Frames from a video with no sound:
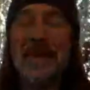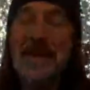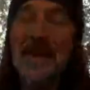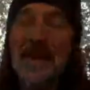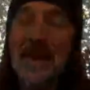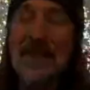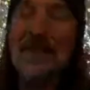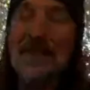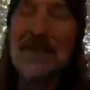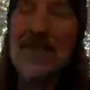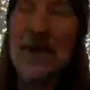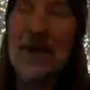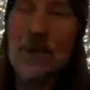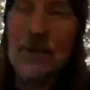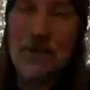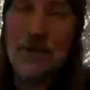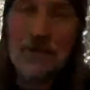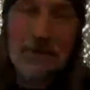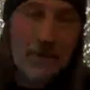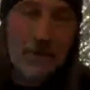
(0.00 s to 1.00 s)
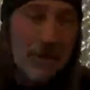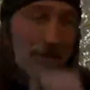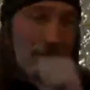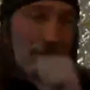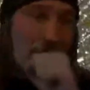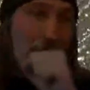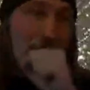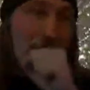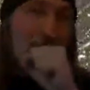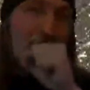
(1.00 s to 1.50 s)
Hello.
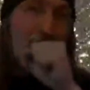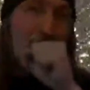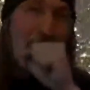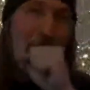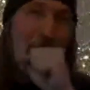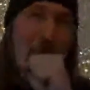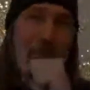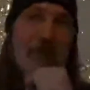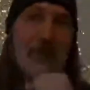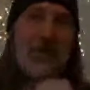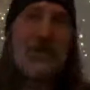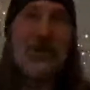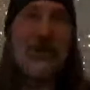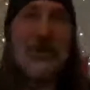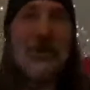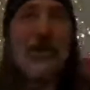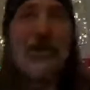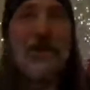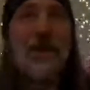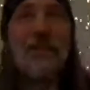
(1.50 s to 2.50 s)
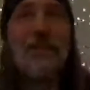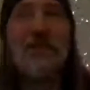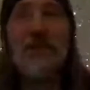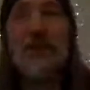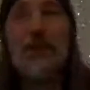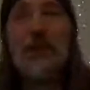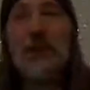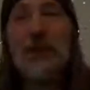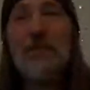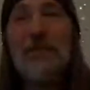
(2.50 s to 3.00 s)
Should have done that
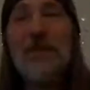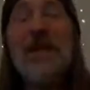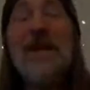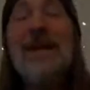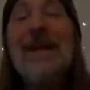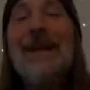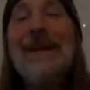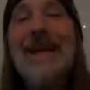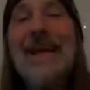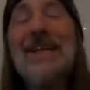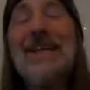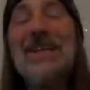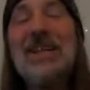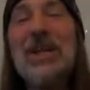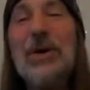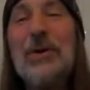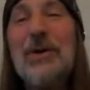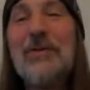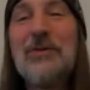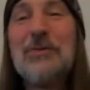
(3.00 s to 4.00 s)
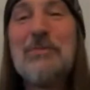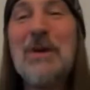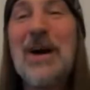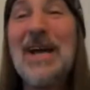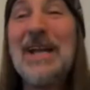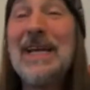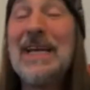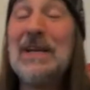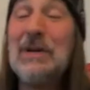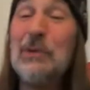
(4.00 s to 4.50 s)
before. Hello,
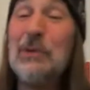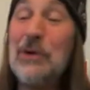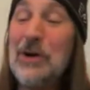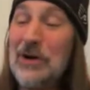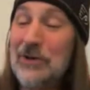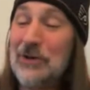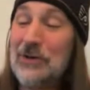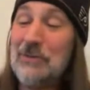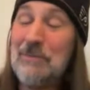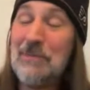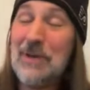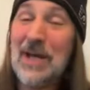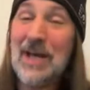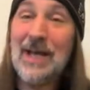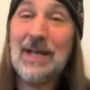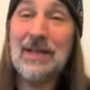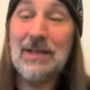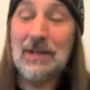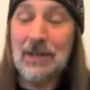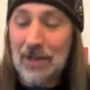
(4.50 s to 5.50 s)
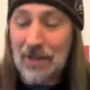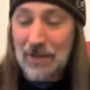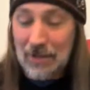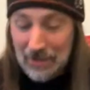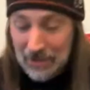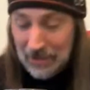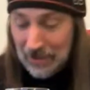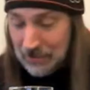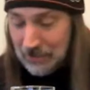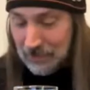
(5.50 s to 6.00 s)
everybody, and welcome back.
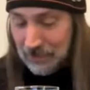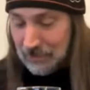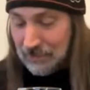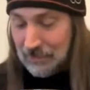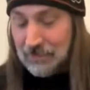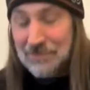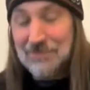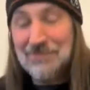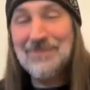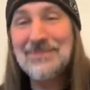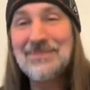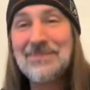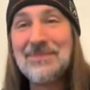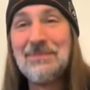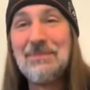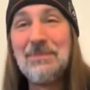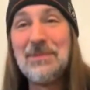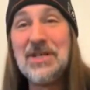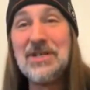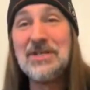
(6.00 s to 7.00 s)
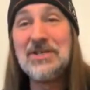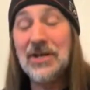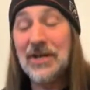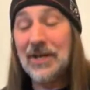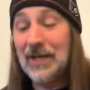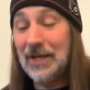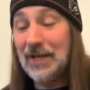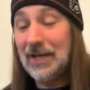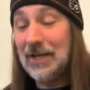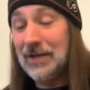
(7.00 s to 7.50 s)

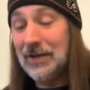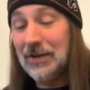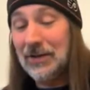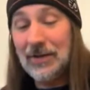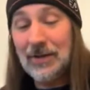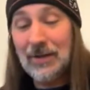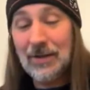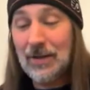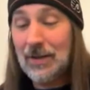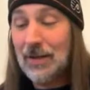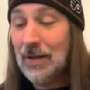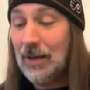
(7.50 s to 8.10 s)
BJ here.